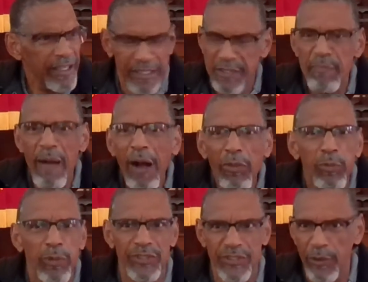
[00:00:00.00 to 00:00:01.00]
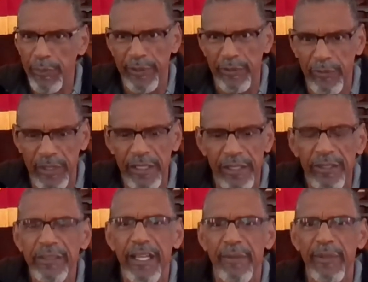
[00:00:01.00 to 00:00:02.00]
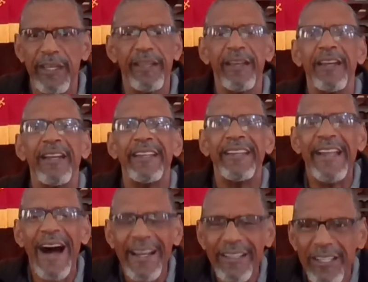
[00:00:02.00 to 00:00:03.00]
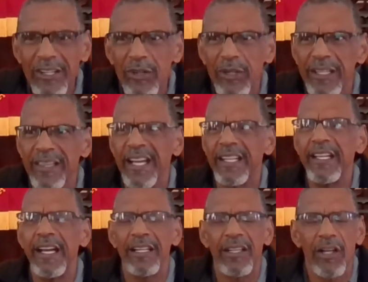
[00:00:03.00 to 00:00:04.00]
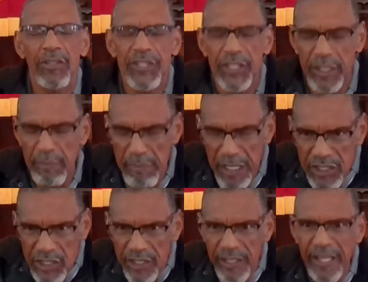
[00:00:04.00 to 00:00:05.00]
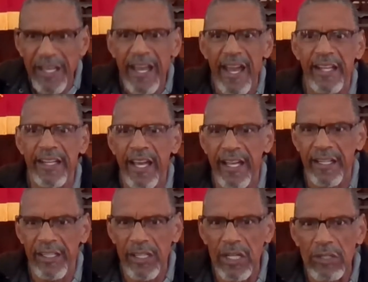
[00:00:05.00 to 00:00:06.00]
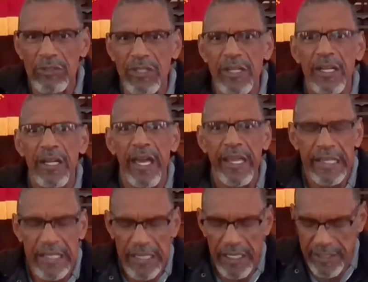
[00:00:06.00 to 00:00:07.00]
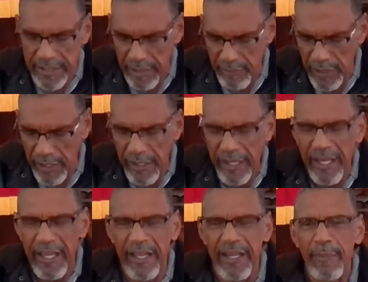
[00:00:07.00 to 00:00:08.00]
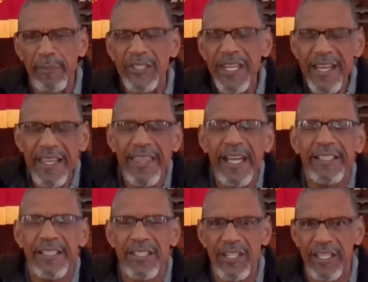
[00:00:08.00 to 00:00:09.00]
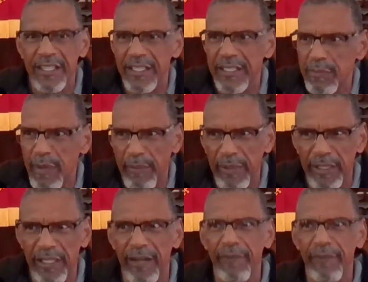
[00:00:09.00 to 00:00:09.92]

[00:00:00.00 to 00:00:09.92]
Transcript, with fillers: mouth was open when he looked at me, not knowing that he had lost a commission and had lost a customer. And I'm saying that to say this, my beloved.